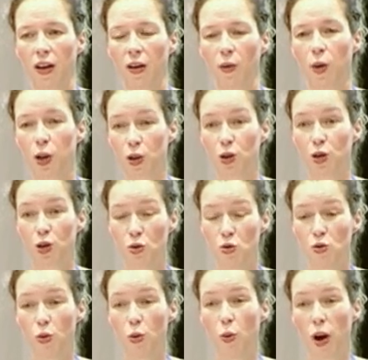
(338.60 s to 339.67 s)
What you do
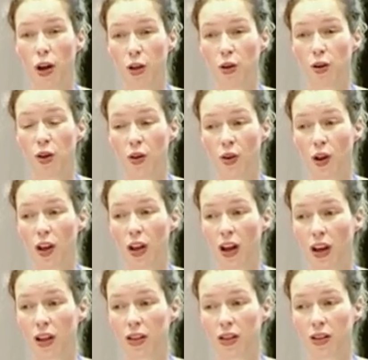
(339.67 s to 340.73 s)
while you learn
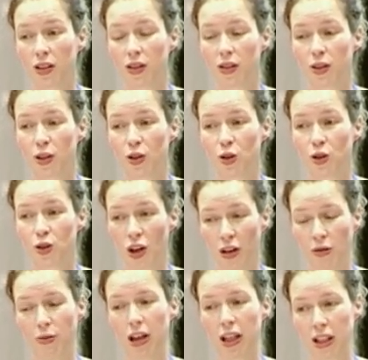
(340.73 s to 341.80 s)
that is you
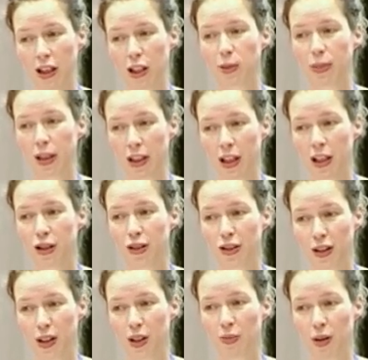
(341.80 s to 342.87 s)
generate
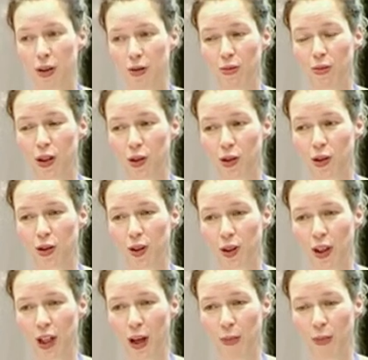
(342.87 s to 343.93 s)
expectations about what is going to
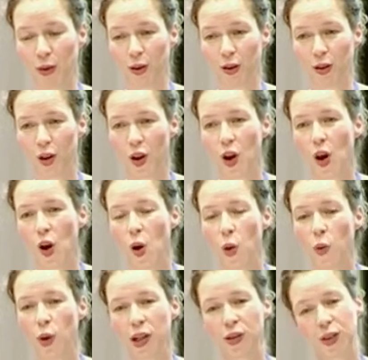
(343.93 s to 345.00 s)
happen.
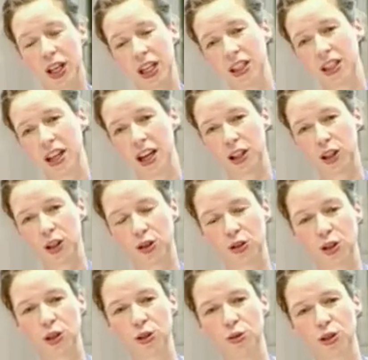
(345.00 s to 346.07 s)
When you then take these
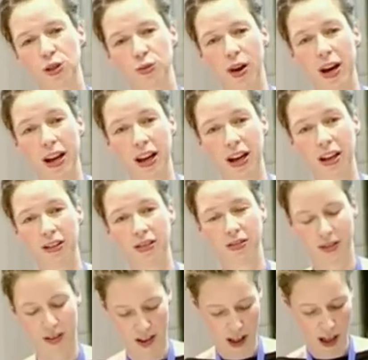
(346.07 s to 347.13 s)
cues away,
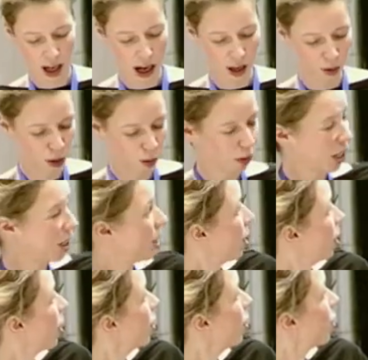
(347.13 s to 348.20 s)
and that was basically
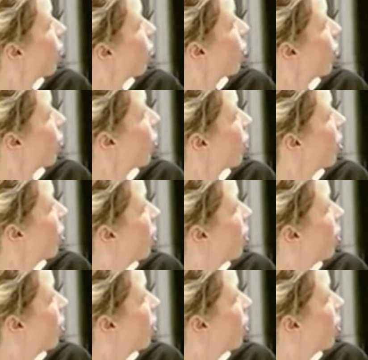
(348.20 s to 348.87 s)
this condition,